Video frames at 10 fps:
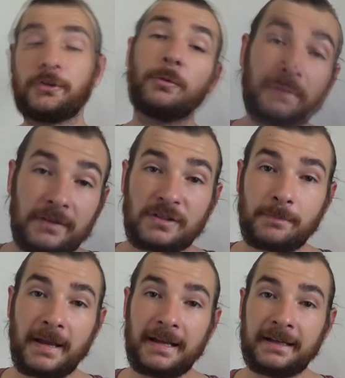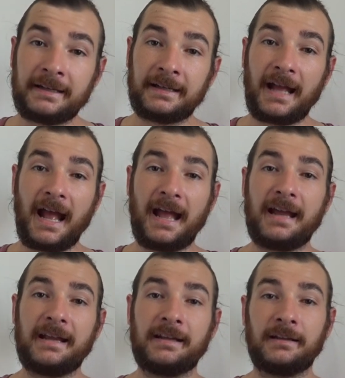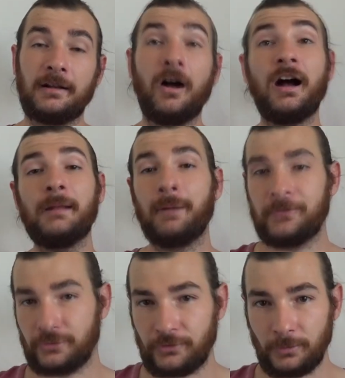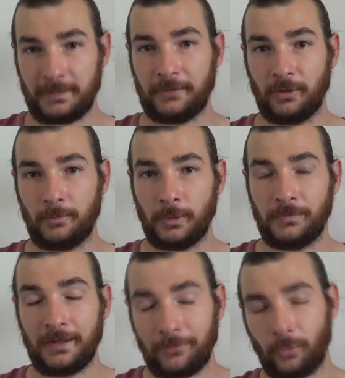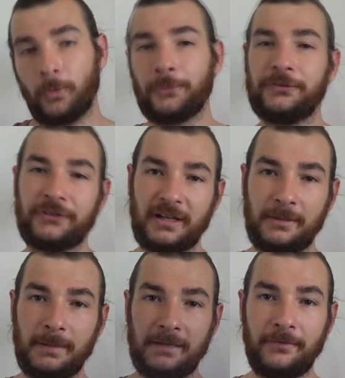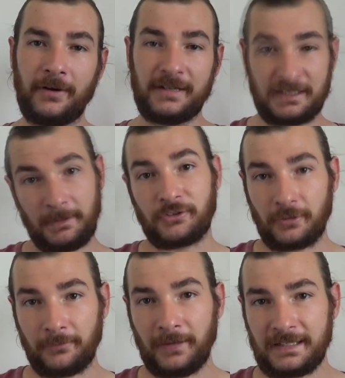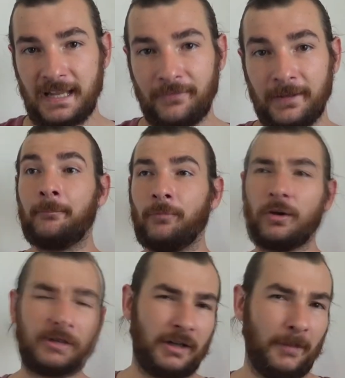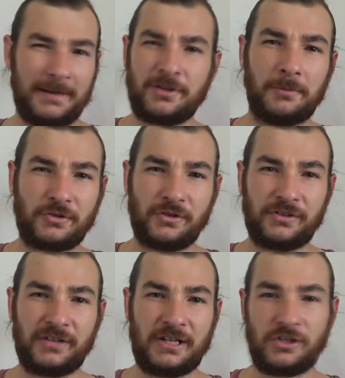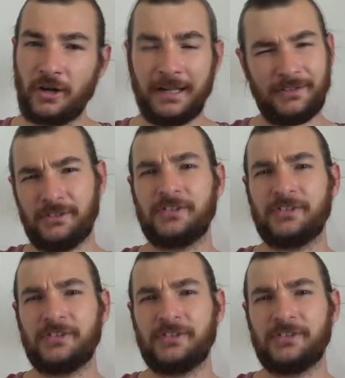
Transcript: So, with this being a high budget superhero movie, of course it's going to be very special effect heavy. I'm not going to comment too much on the CGI.